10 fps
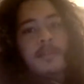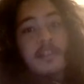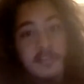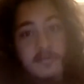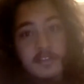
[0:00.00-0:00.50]

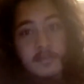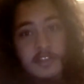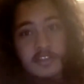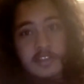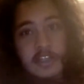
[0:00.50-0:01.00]
because of too
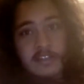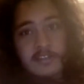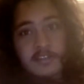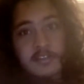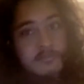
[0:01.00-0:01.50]
much
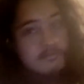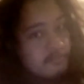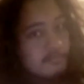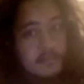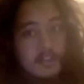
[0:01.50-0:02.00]
taxes?"
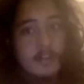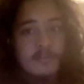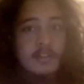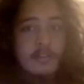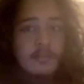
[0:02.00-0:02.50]
No
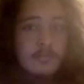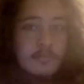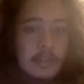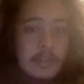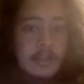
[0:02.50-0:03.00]
joke.
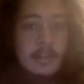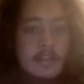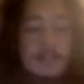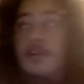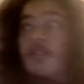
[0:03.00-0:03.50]

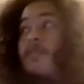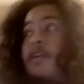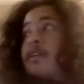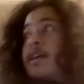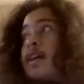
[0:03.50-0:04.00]
But over
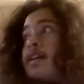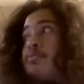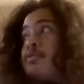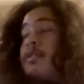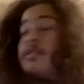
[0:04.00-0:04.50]
here, I got a
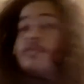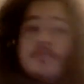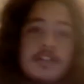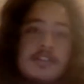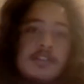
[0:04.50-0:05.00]
pretty good
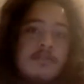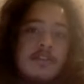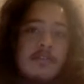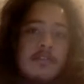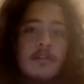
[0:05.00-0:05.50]
place here in
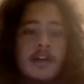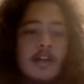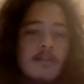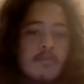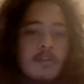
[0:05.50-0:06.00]
Illinois. I got
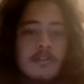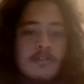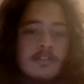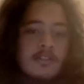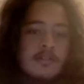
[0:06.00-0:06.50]
a pretty good
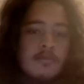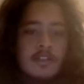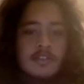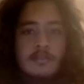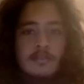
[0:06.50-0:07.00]

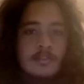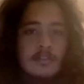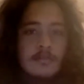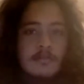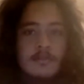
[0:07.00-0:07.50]
situation,
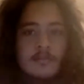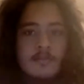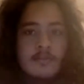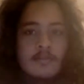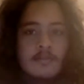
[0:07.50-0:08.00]
so
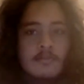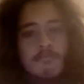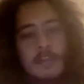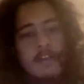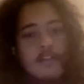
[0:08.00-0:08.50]

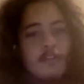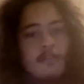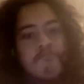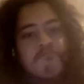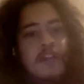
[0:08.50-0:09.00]
and you
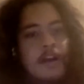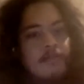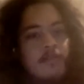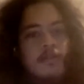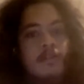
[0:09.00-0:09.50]
know, got
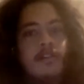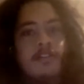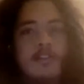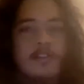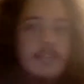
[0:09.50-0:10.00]
Career
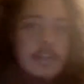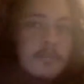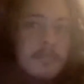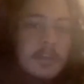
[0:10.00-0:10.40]
Link, you know, help